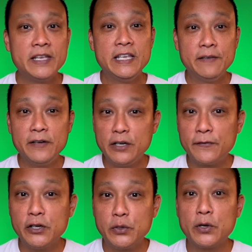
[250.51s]
even if
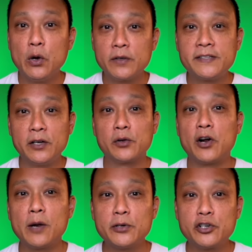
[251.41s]
you're doing wholesale or
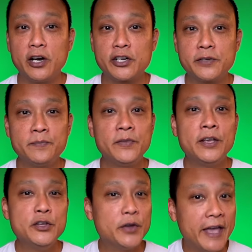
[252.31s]
arbitrage,
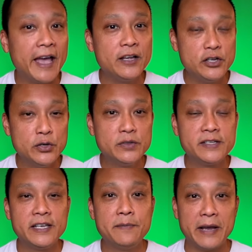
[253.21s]
you can't use
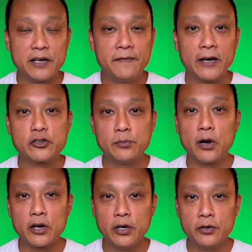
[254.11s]
the manufacturer
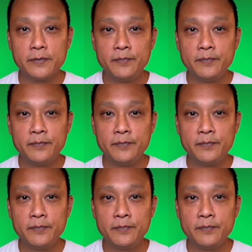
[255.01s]
barcode.